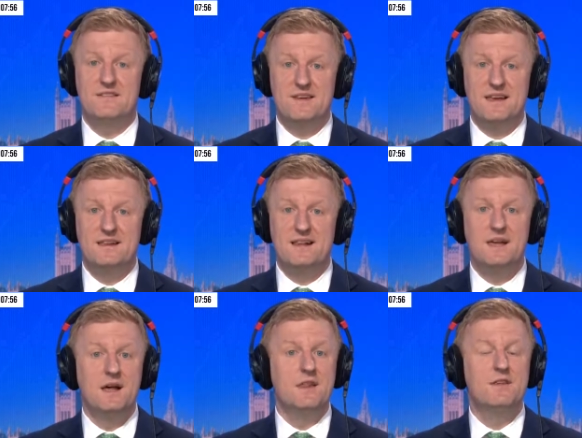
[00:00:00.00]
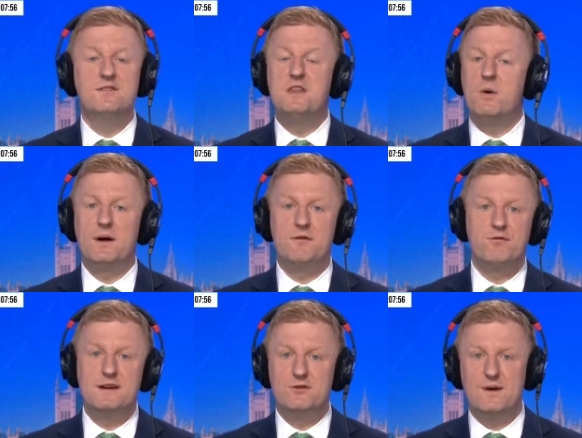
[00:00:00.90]
And secondly, there's no other
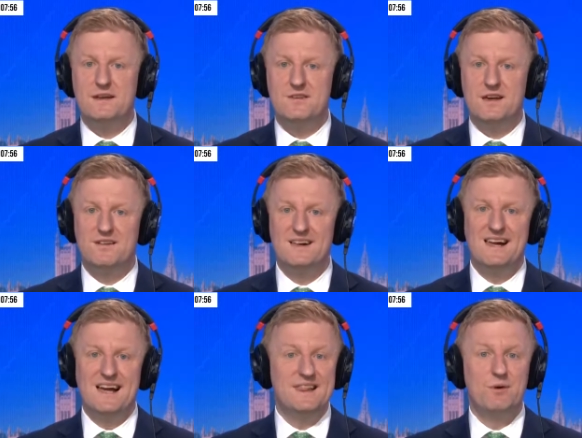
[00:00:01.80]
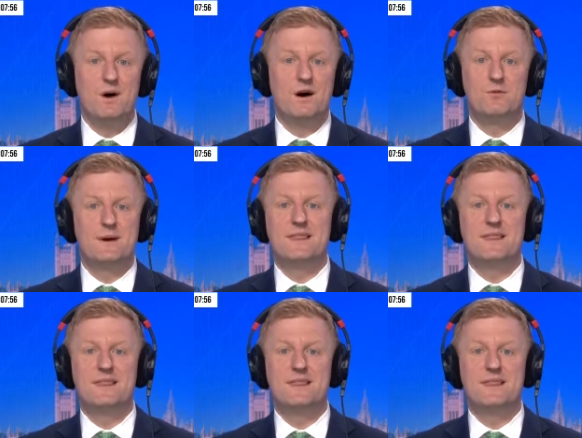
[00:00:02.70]
free trade deal in the world,